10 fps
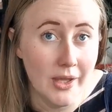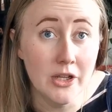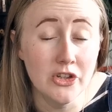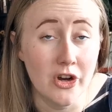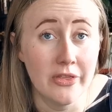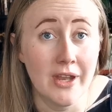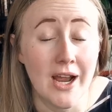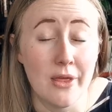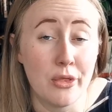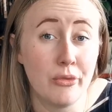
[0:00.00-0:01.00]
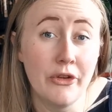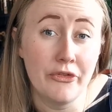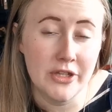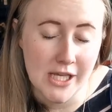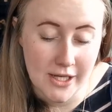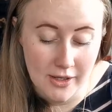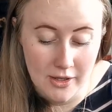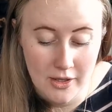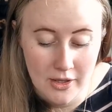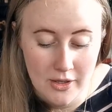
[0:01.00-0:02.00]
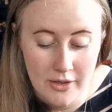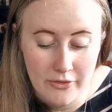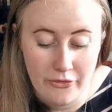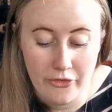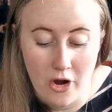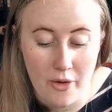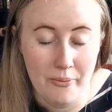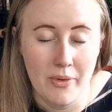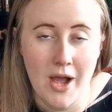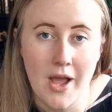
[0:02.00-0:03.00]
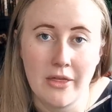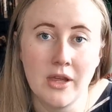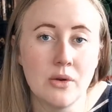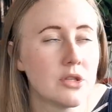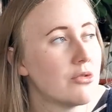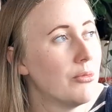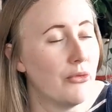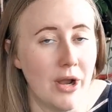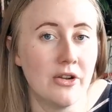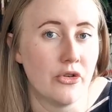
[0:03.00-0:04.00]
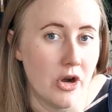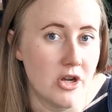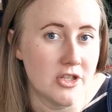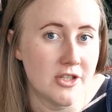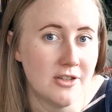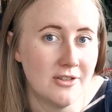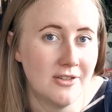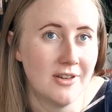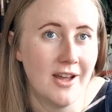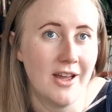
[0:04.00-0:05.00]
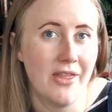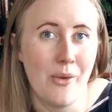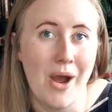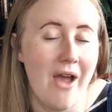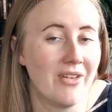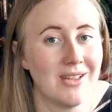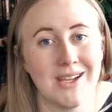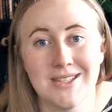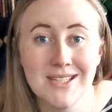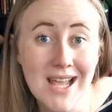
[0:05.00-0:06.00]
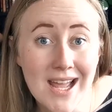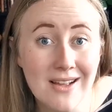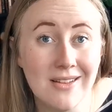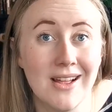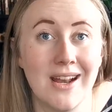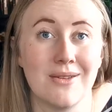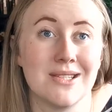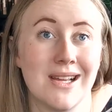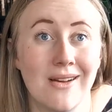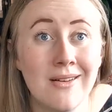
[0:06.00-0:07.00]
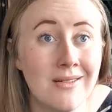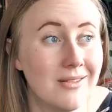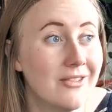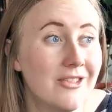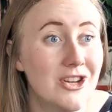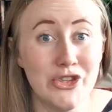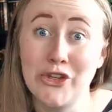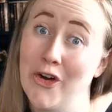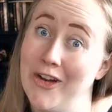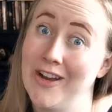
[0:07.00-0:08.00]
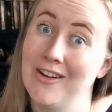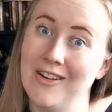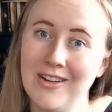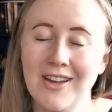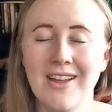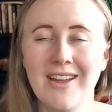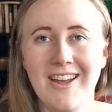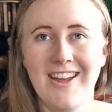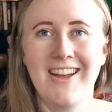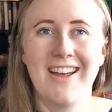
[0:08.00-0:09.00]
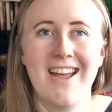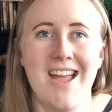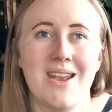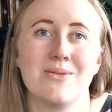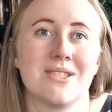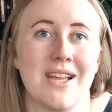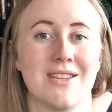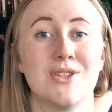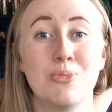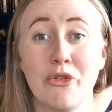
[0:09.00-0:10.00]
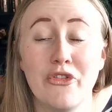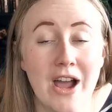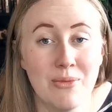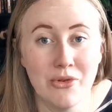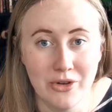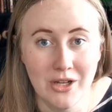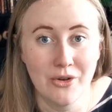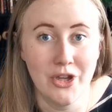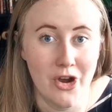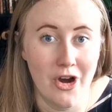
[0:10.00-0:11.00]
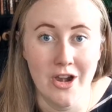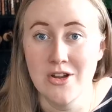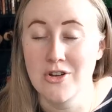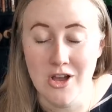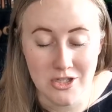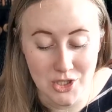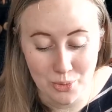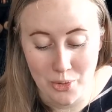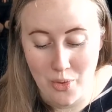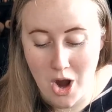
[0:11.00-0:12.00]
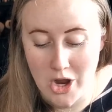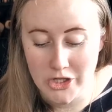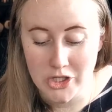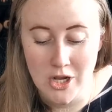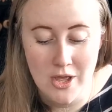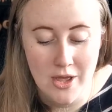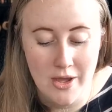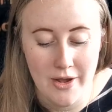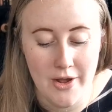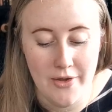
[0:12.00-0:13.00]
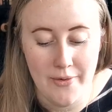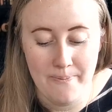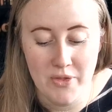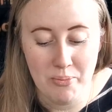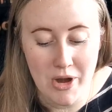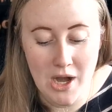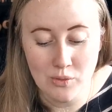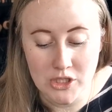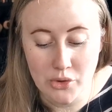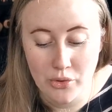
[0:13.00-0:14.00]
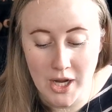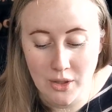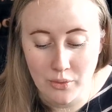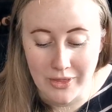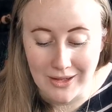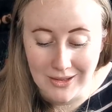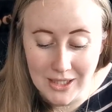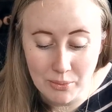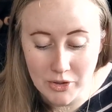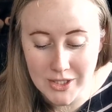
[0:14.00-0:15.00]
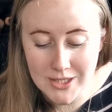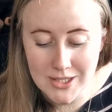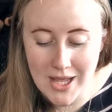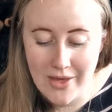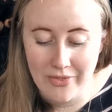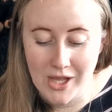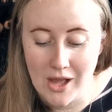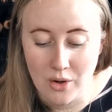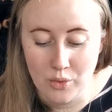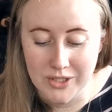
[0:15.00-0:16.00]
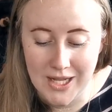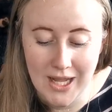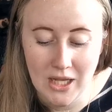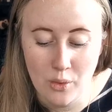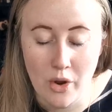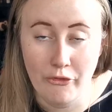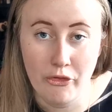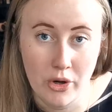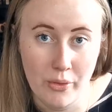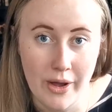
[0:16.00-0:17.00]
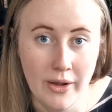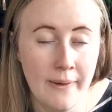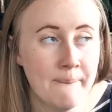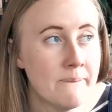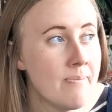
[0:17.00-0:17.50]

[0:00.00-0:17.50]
in a yarn that I thrifted from, I think it was from the Red Cross. They were having like a sale, and I was like, oh, there's yarn here. And it was like a super fine merino yarn, non-superwash. The brand was Create with Adlibris, and the color was 8141.